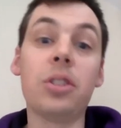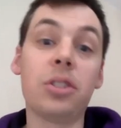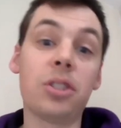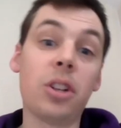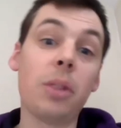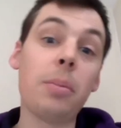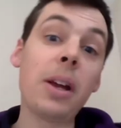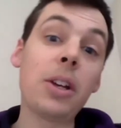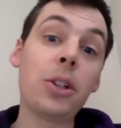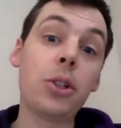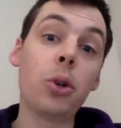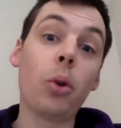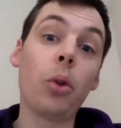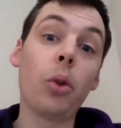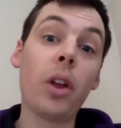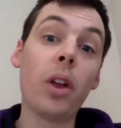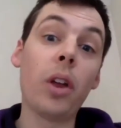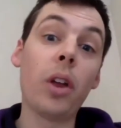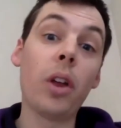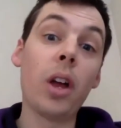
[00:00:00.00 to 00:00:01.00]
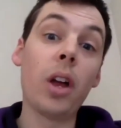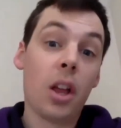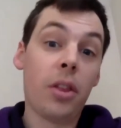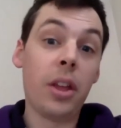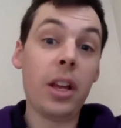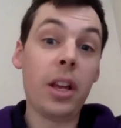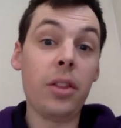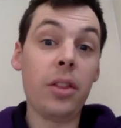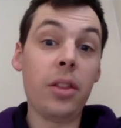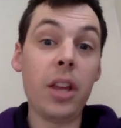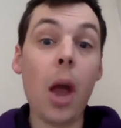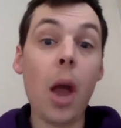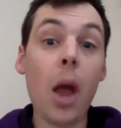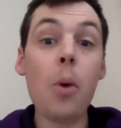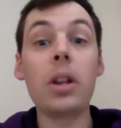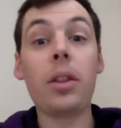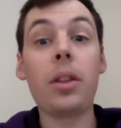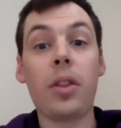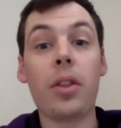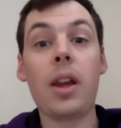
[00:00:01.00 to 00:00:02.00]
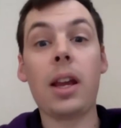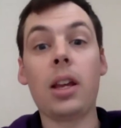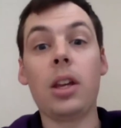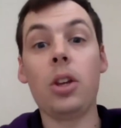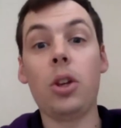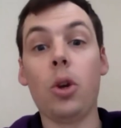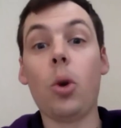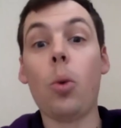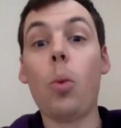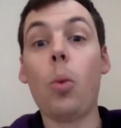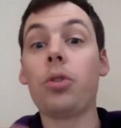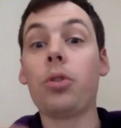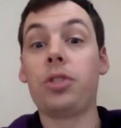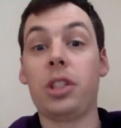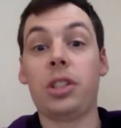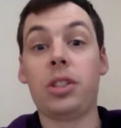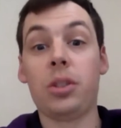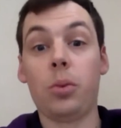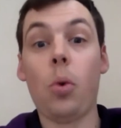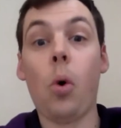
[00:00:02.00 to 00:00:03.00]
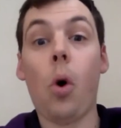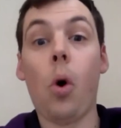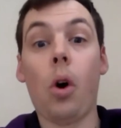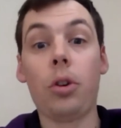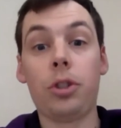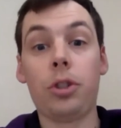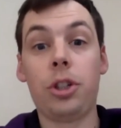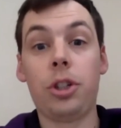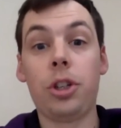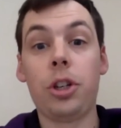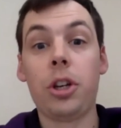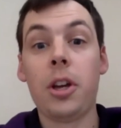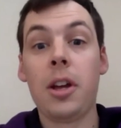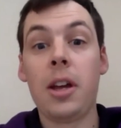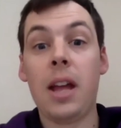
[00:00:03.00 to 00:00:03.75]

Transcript: So make sure that the only thing you're wanting to watch,